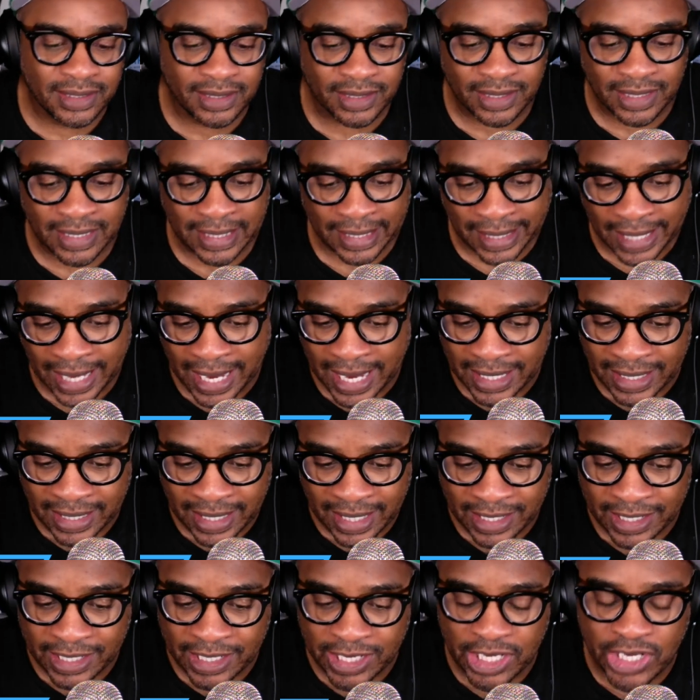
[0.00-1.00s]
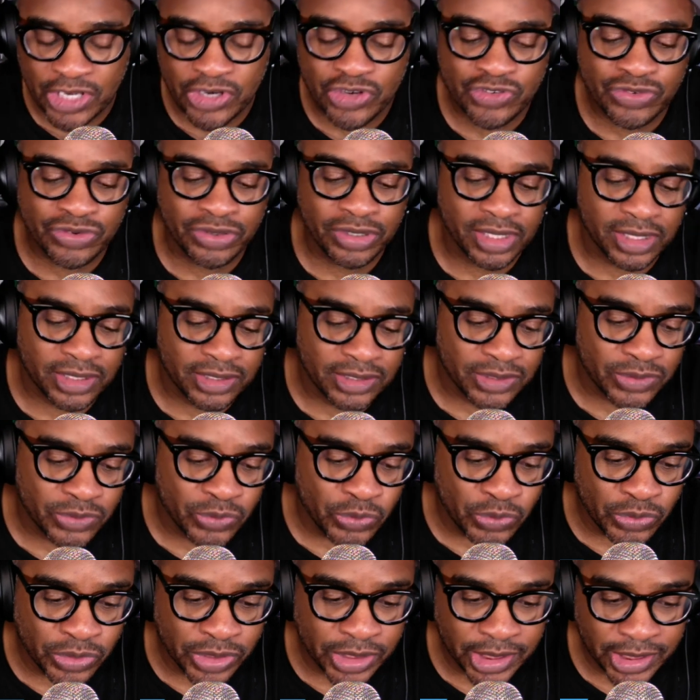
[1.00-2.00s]
a guy like Hendricks
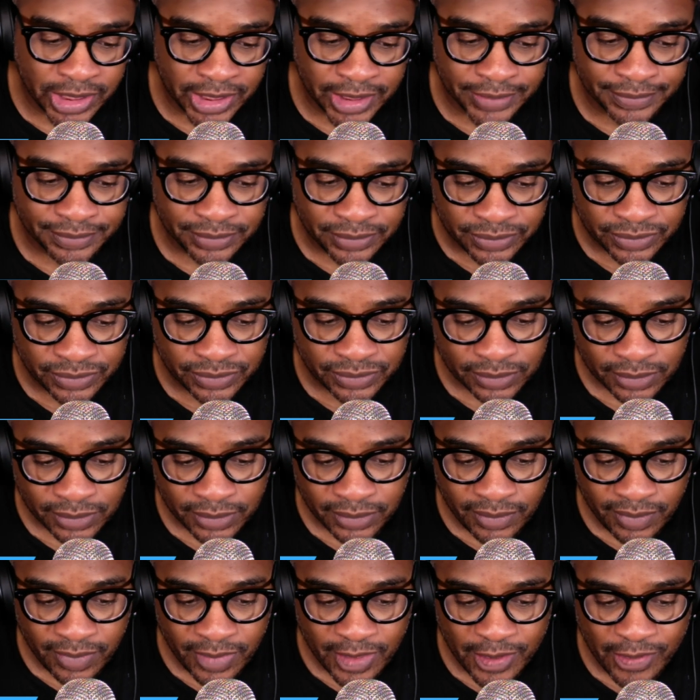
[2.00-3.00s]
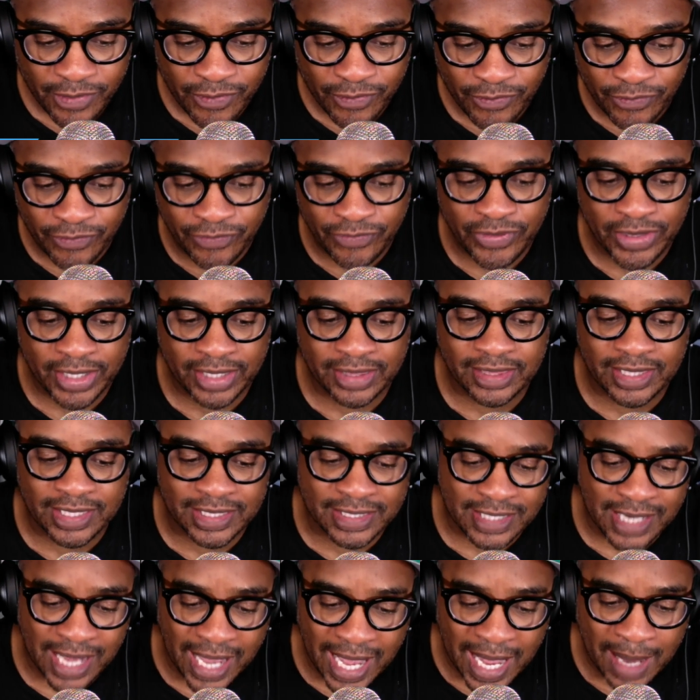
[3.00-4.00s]
would fit the
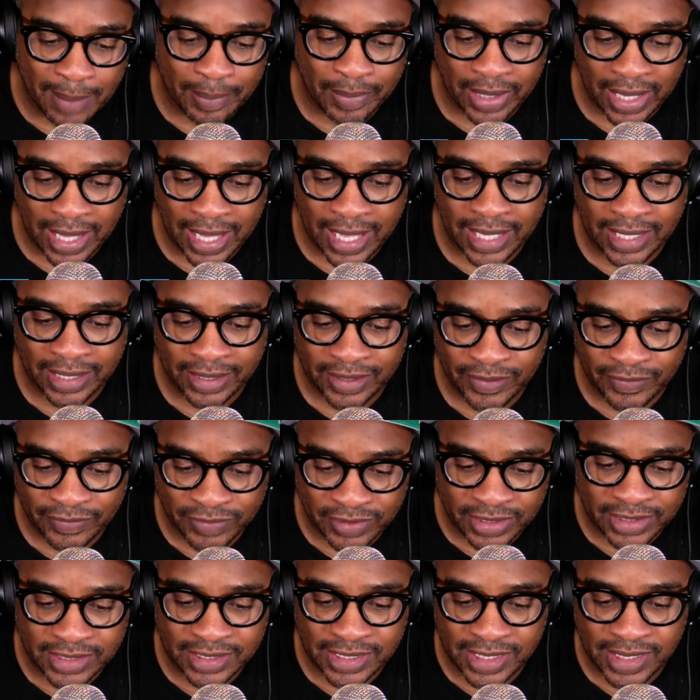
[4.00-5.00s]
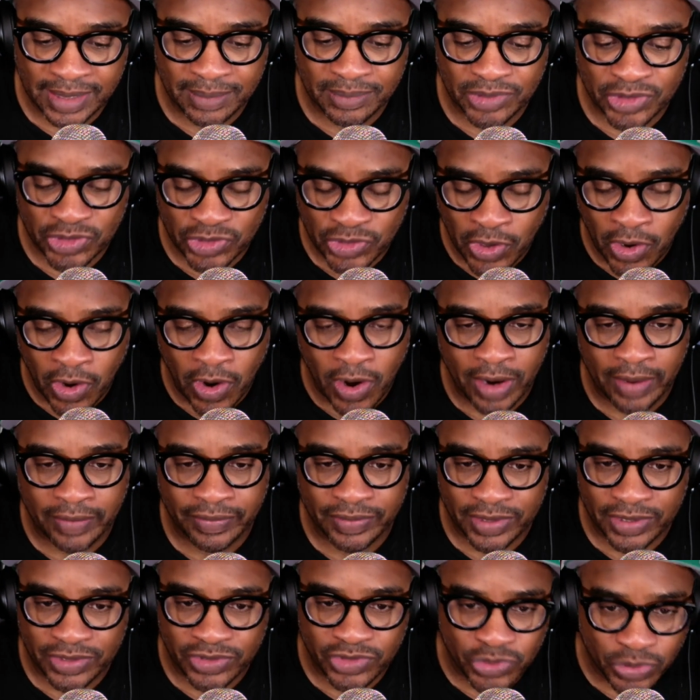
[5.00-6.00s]
timeline of the team star if
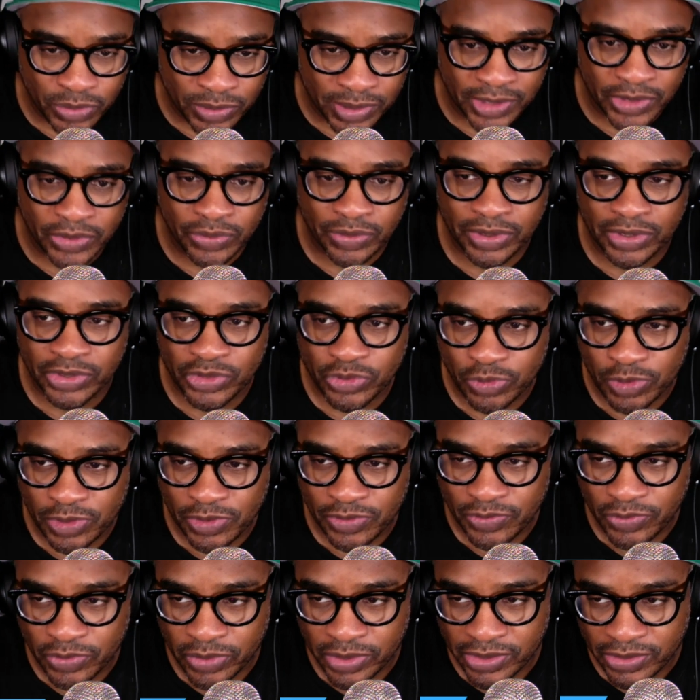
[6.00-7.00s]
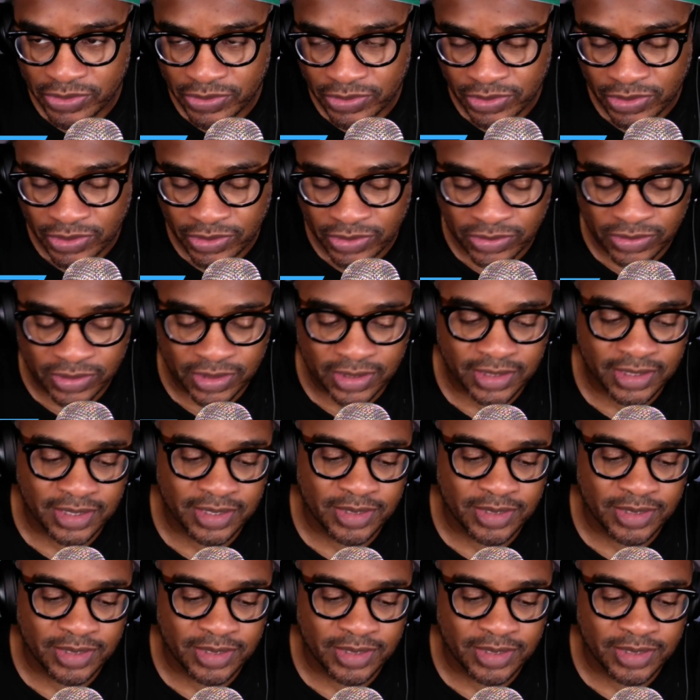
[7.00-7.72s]
he's 23 or 24 years old.